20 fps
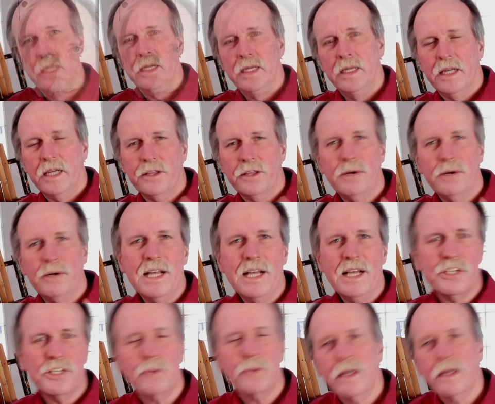Now, the last
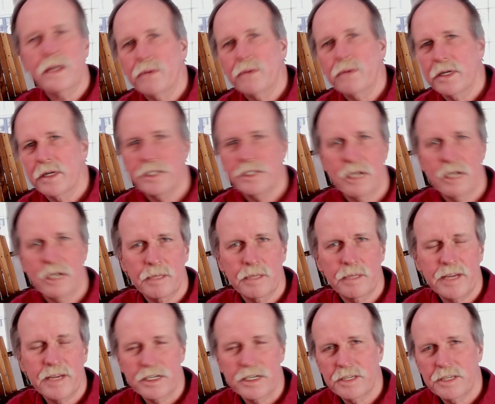one I want to talk about
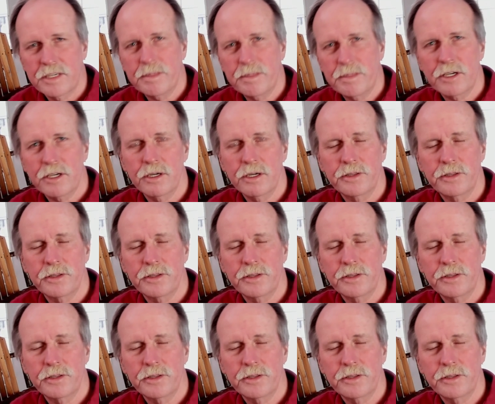is something called the